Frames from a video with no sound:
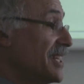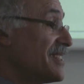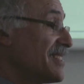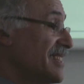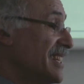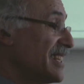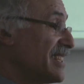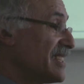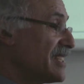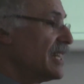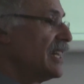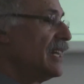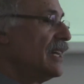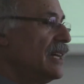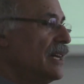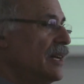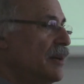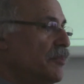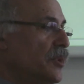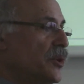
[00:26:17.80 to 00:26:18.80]
these things
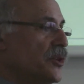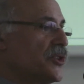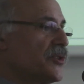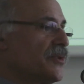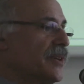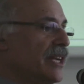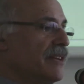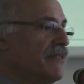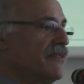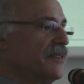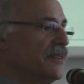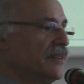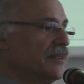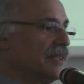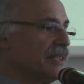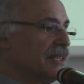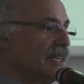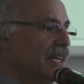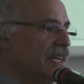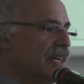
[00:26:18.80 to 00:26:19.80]
more
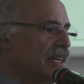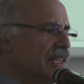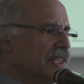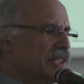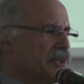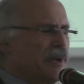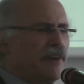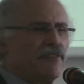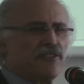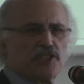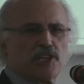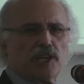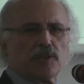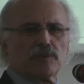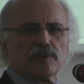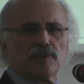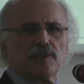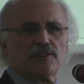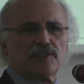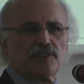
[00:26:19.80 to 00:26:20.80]
straightforward. So we have a
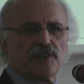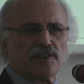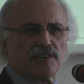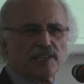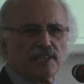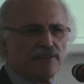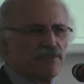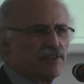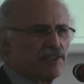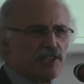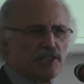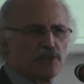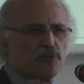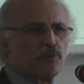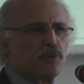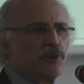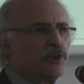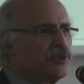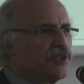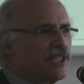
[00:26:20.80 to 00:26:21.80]
general authority for just
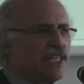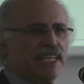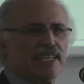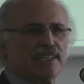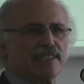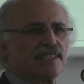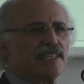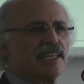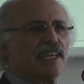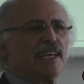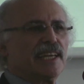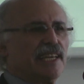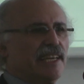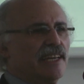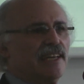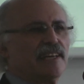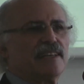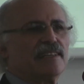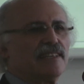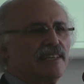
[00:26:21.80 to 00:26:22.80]
routine
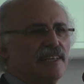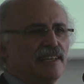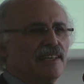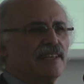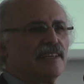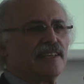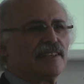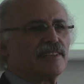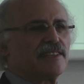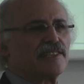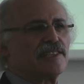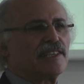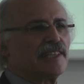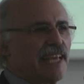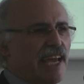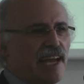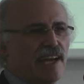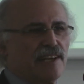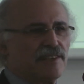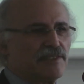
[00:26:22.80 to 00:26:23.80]
care that
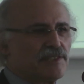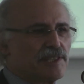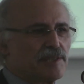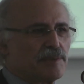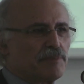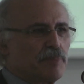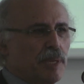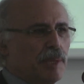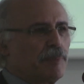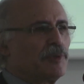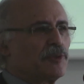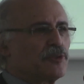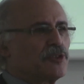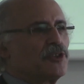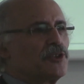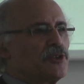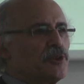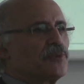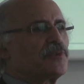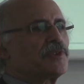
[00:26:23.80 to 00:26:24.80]
allows people
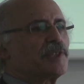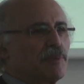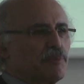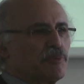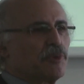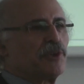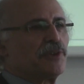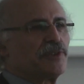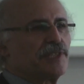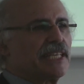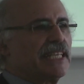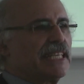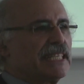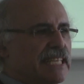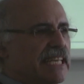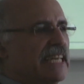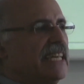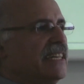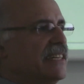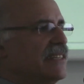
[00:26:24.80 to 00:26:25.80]
to do some
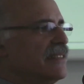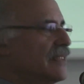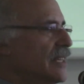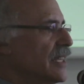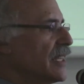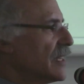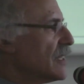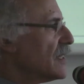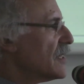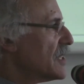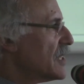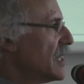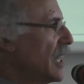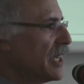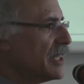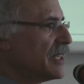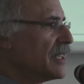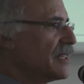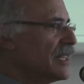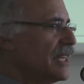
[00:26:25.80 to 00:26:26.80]
routine care things,
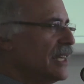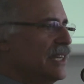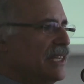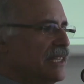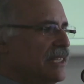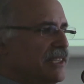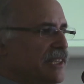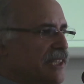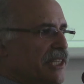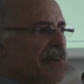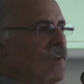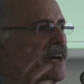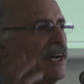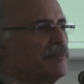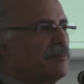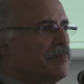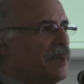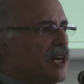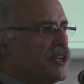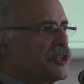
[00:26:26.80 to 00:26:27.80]
like go
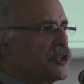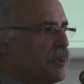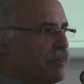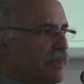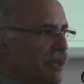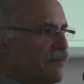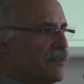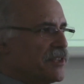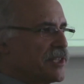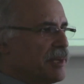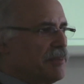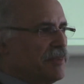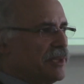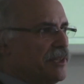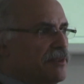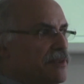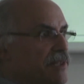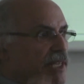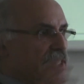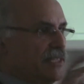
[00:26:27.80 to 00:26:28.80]
out and buy shopping for
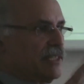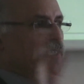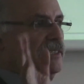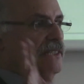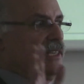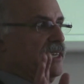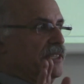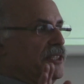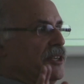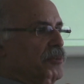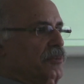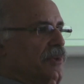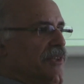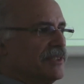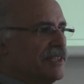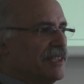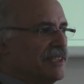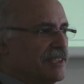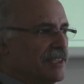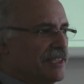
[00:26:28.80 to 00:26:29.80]
somebody who says, I don't
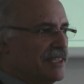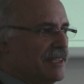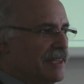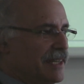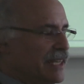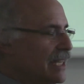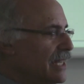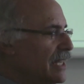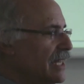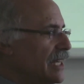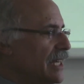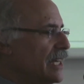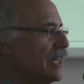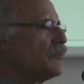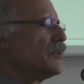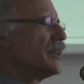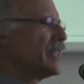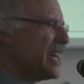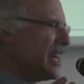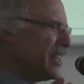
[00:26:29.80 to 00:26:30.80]
want
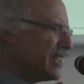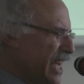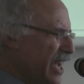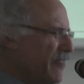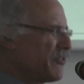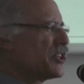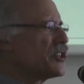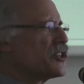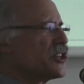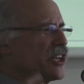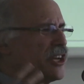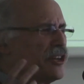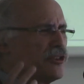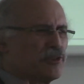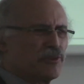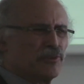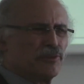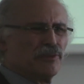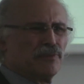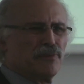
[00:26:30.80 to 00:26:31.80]
it, without having to go
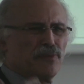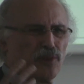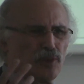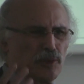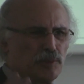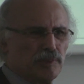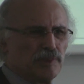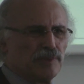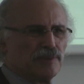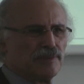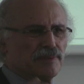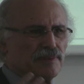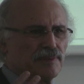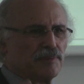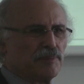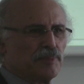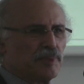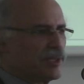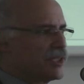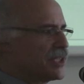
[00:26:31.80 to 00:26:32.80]
through formal
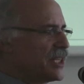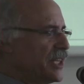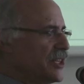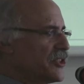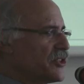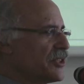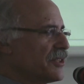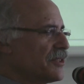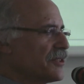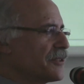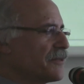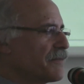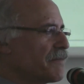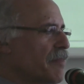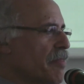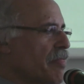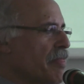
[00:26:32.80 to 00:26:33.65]
procedures.